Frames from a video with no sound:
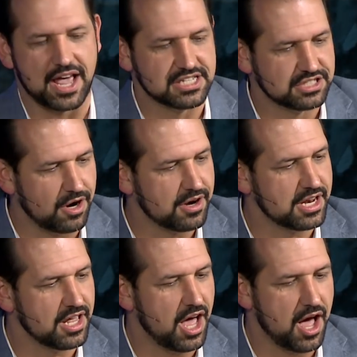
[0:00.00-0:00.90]
I
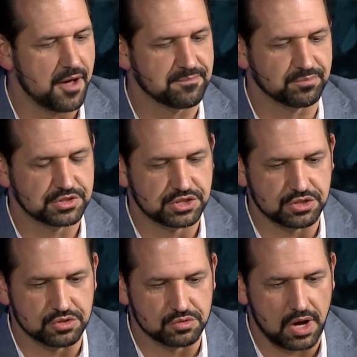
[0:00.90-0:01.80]
started
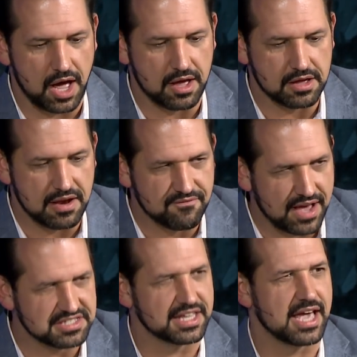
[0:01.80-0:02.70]
to
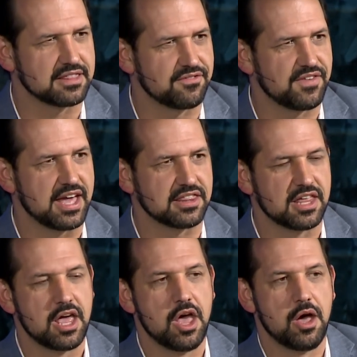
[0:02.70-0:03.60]
investigate the
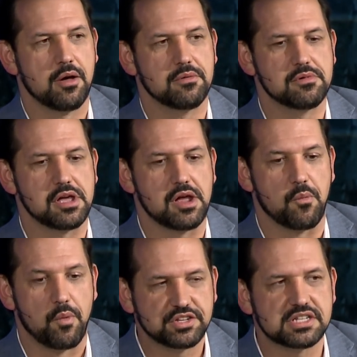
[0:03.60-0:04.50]
faith,
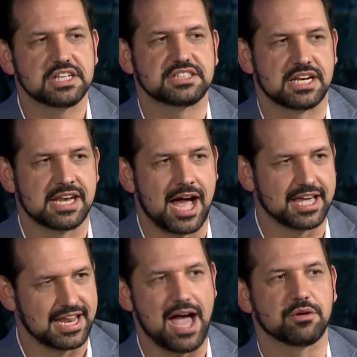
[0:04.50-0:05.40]
originally to
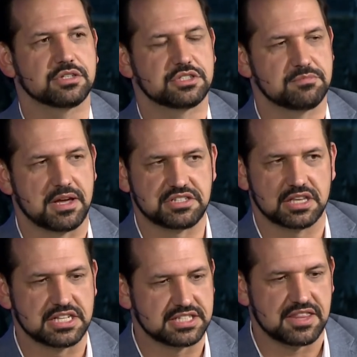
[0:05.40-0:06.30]
knock it out, to
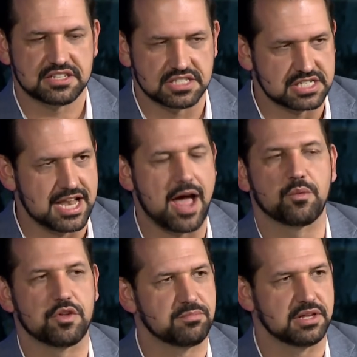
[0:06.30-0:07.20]
basically say this is not
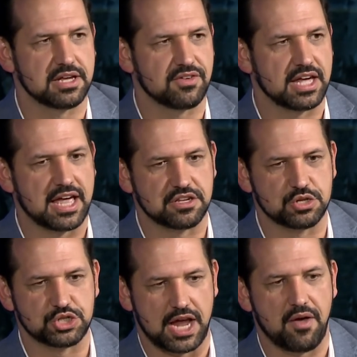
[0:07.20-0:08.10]
worth believing and to
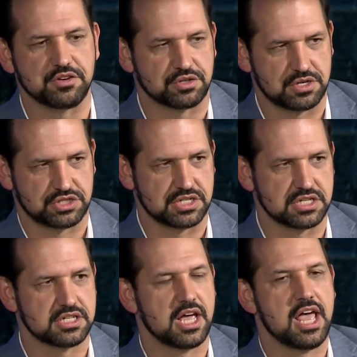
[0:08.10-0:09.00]
challenge
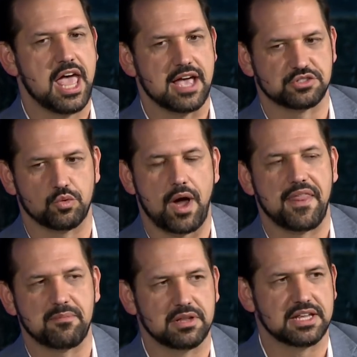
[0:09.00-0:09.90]
Christians as to why
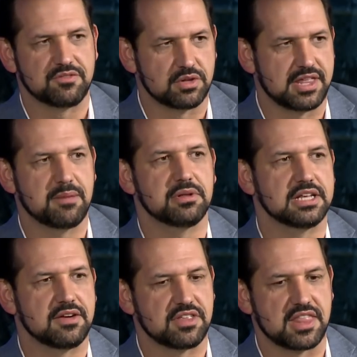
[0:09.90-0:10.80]
they believe what they
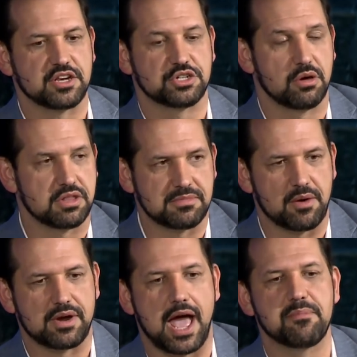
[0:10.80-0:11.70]
believed and then show them
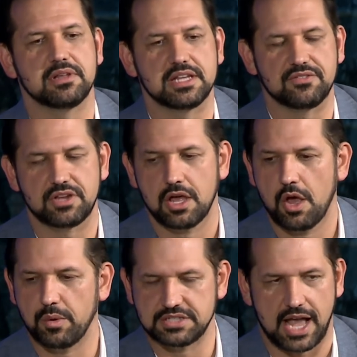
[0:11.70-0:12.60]
that what I believed
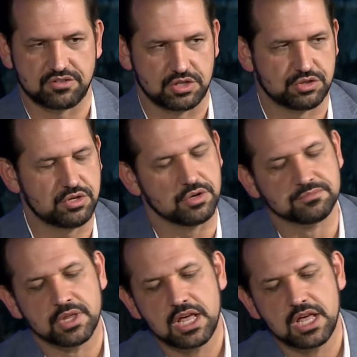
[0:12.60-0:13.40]
was actually true.